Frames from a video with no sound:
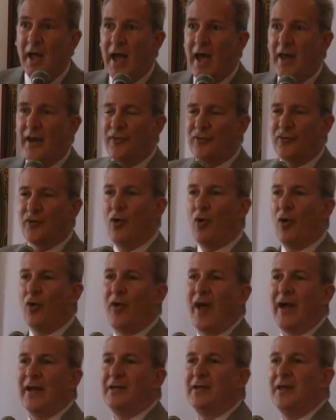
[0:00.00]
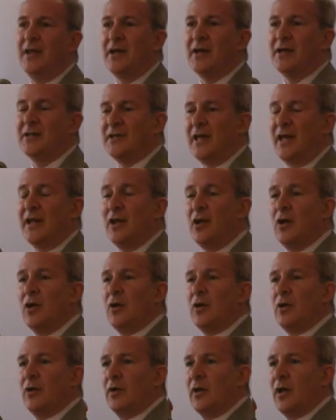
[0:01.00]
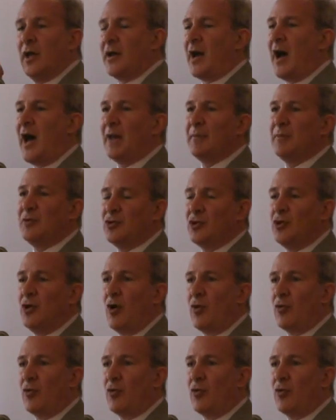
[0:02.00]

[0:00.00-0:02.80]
And it's the whole idea is that economies